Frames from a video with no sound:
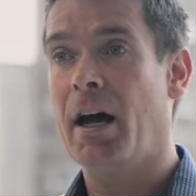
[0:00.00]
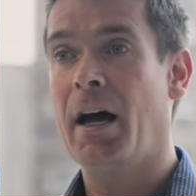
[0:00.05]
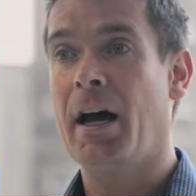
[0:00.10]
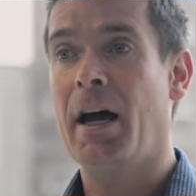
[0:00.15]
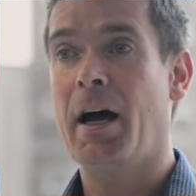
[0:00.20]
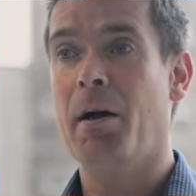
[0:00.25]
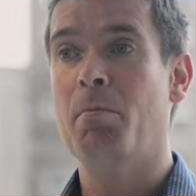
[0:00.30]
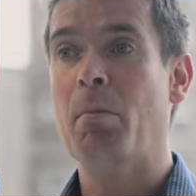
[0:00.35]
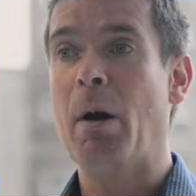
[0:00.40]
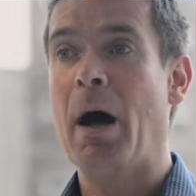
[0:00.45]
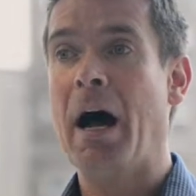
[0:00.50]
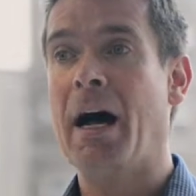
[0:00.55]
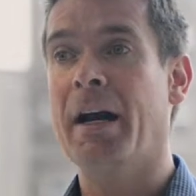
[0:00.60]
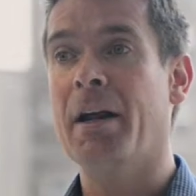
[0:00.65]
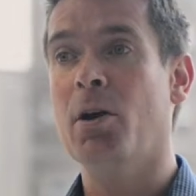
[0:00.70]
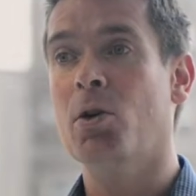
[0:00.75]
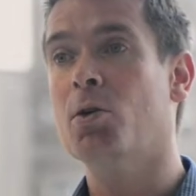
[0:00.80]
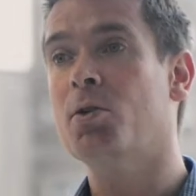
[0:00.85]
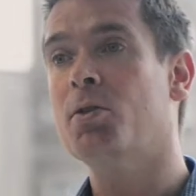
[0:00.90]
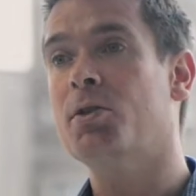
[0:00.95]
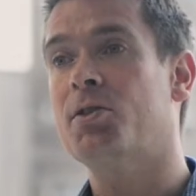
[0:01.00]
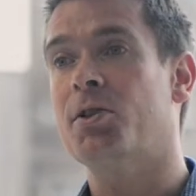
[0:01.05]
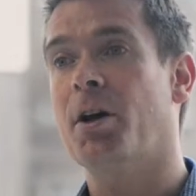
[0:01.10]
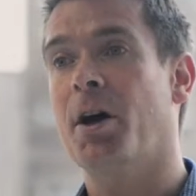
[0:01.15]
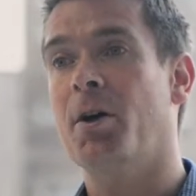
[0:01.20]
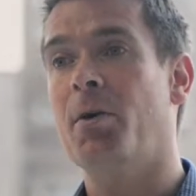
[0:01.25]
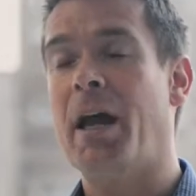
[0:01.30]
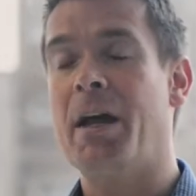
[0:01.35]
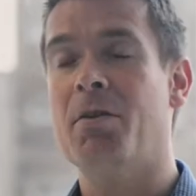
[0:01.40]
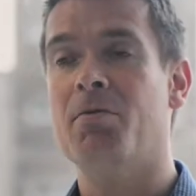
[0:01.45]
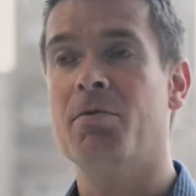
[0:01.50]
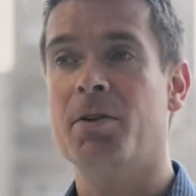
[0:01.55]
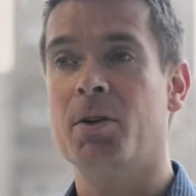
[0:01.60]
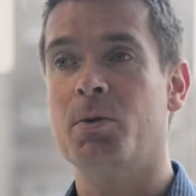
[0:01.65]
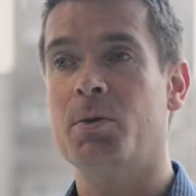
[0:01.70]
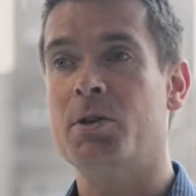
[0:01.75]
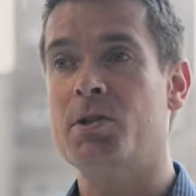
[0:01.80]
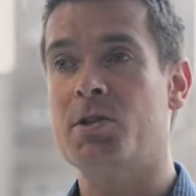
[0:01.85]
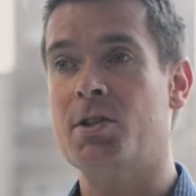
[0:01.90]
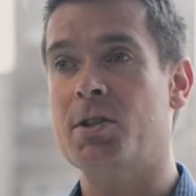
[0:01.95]
And it also
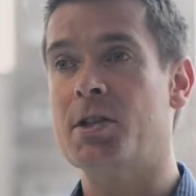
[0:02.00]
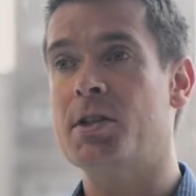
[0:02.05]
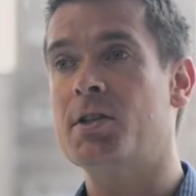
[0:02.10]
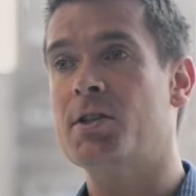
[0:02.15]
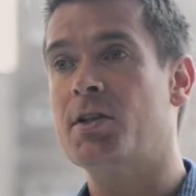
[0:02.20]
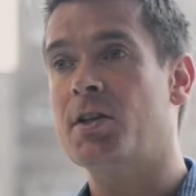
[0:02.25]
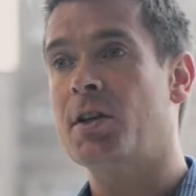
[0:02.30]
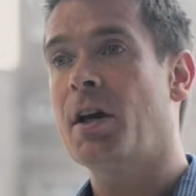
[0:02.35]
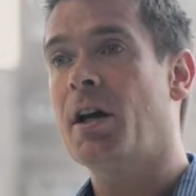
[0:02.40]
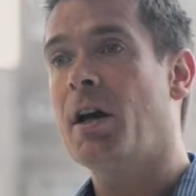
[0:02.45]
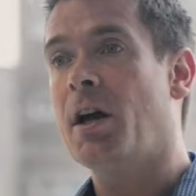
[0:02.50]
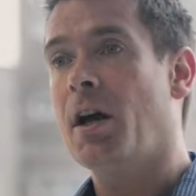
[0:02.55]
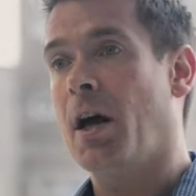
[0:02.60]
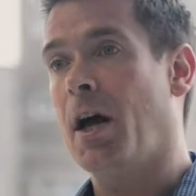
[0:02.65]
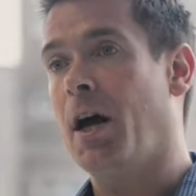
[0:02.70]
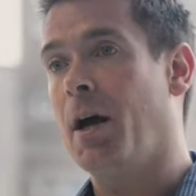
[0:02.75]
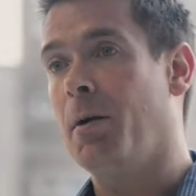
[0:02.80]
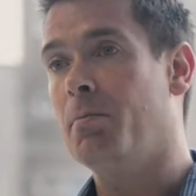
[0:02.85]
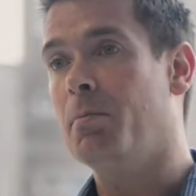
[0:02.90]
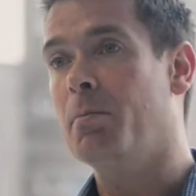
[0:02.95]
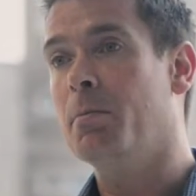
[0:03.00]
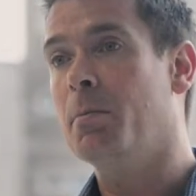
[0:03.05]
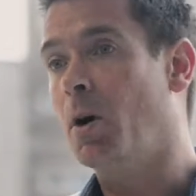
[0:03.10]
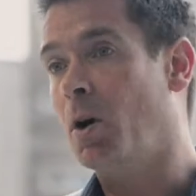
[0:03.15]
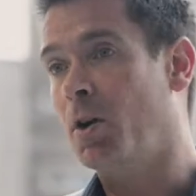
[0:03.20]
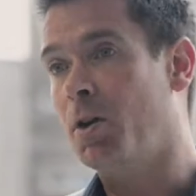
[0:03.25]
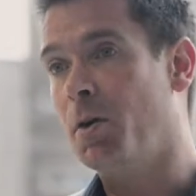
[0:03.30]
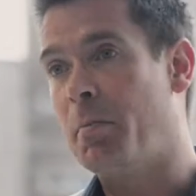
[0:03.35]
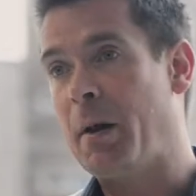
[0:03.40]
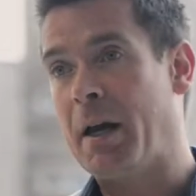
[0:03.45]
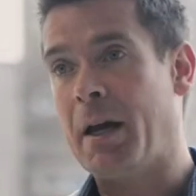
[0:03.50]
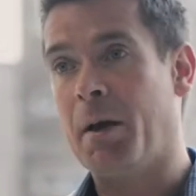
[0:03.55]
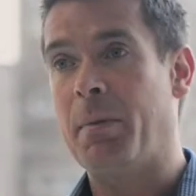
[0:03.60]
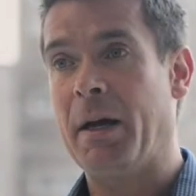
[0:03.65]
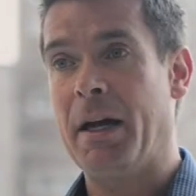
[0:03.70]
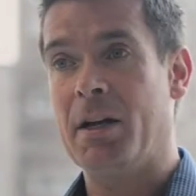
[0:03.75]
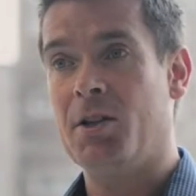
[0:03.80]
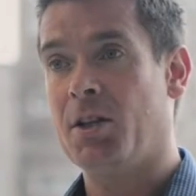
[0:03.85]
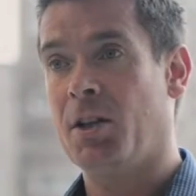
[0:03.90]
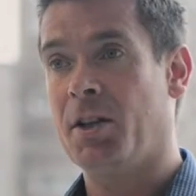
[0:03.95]
influences other bigger
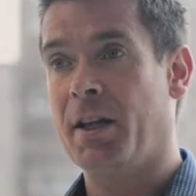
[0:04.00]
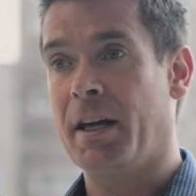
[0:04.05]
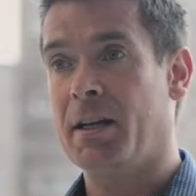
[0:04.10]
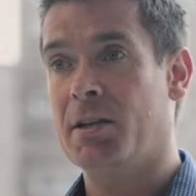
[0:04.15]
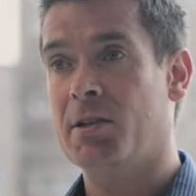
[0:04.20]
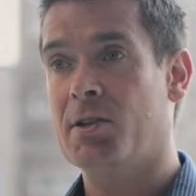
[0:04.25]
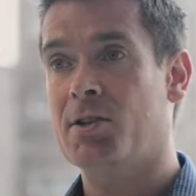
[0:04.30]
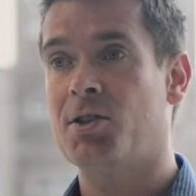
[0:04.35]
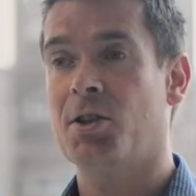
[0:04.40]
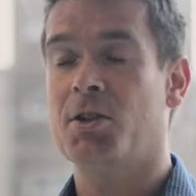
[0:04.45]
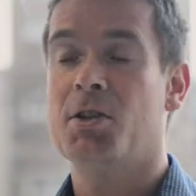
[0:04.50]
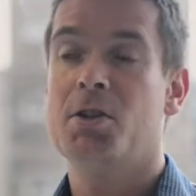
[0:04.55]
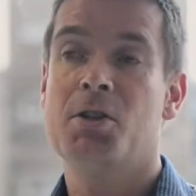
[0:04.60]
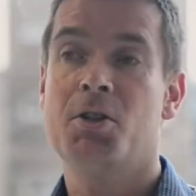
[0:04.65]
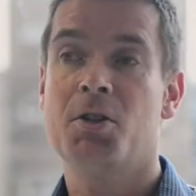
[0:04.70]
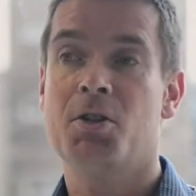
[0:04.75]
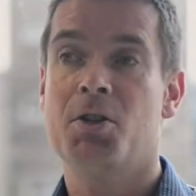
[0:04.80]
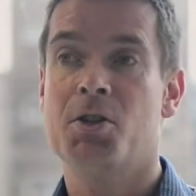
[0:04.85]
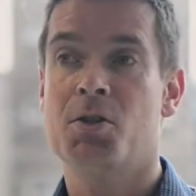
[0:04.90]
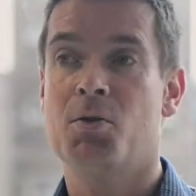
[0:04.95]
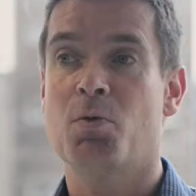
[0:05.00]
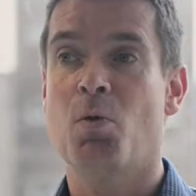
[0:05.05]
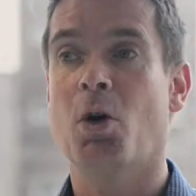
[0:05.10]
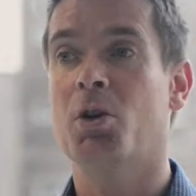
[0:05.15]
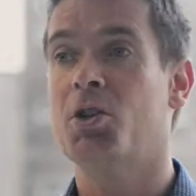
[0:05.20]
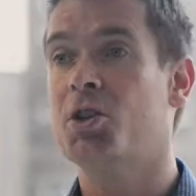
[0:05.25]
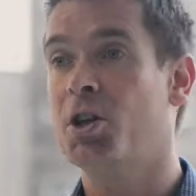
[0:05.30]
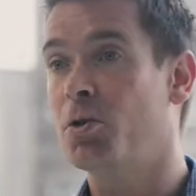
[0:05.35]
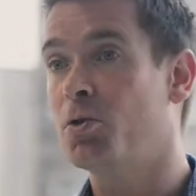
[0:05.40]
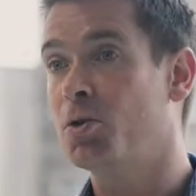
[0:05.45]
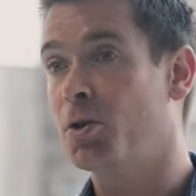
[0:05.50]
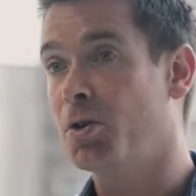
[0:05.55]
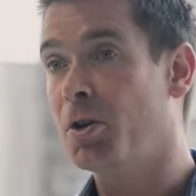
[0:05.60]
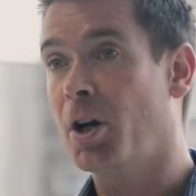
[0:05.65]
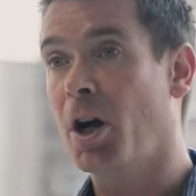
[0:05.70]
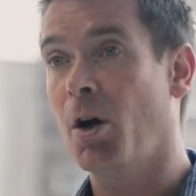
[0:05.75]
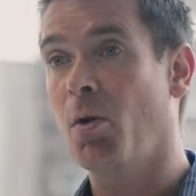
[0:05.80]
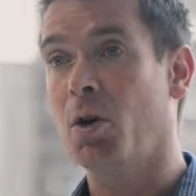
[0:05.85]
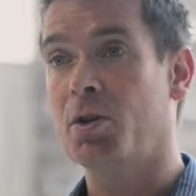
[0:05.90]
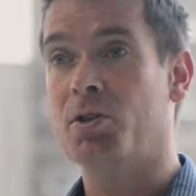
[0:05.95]
picture things, such as what
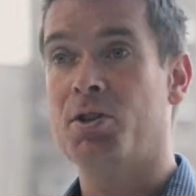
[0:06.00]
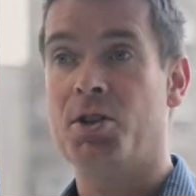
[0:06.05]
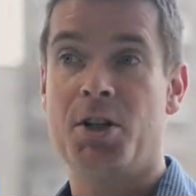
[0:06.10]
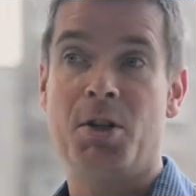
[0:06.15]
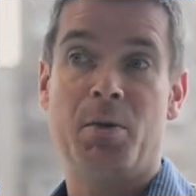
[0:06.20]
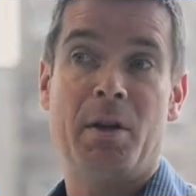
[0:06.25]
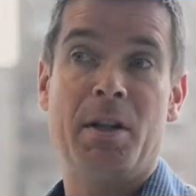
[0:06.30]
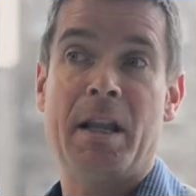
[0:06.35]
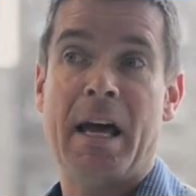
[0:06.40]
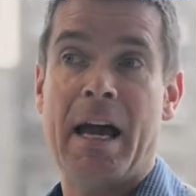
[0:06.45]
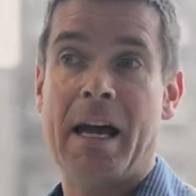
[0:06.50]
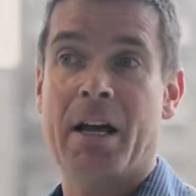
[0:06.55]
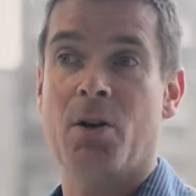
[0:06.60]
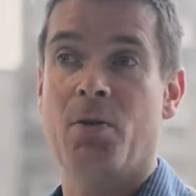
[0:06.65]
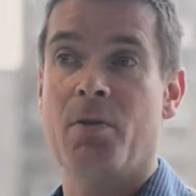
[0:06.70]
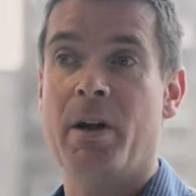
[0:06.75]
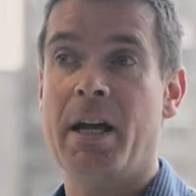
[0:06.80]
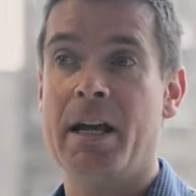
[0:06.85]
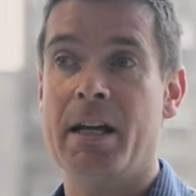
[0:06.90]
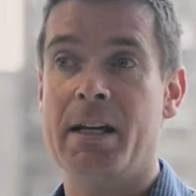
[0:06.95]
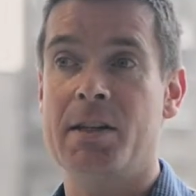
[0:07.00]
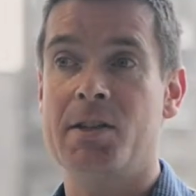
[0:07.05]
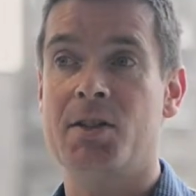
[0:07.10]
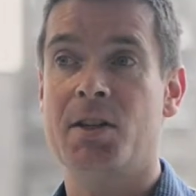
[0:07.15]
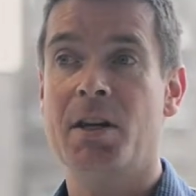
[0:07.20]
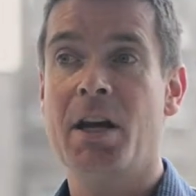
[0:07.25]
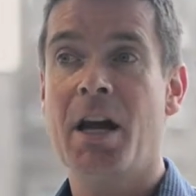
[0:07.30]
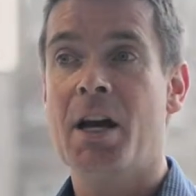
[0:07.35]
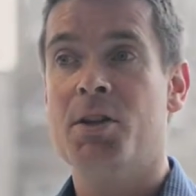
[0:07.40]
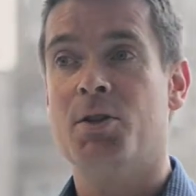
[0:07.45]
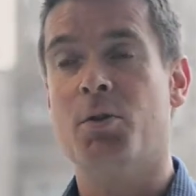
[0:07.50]
children go on to do in their careers.